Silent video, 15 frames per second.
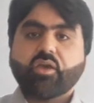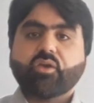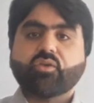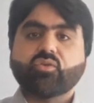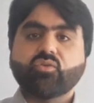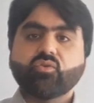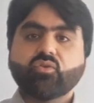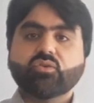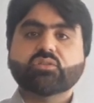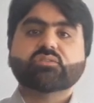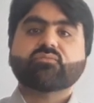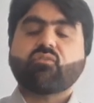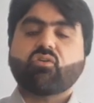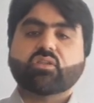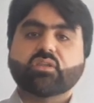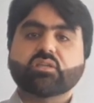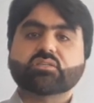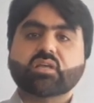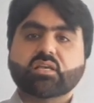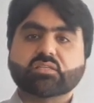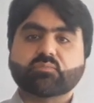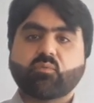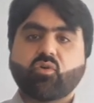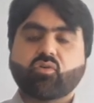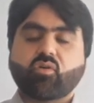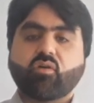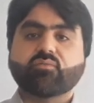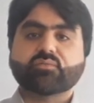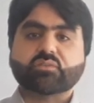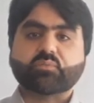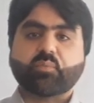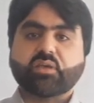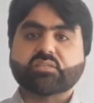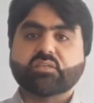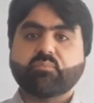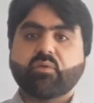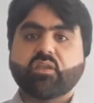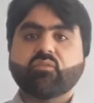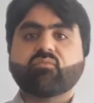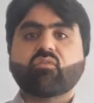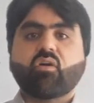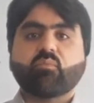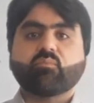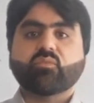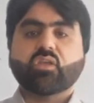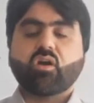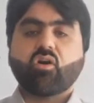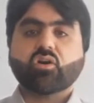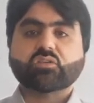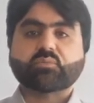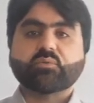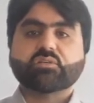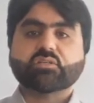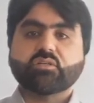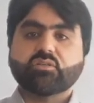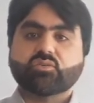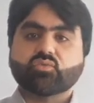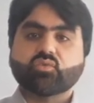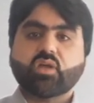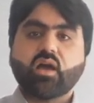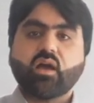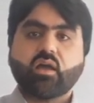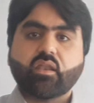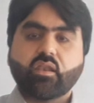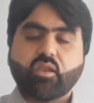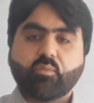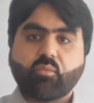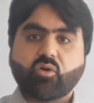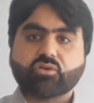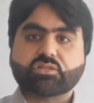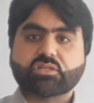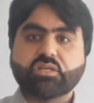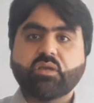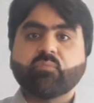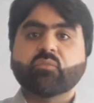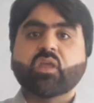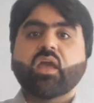used for the transport of specimen from the hospital to the laboratory.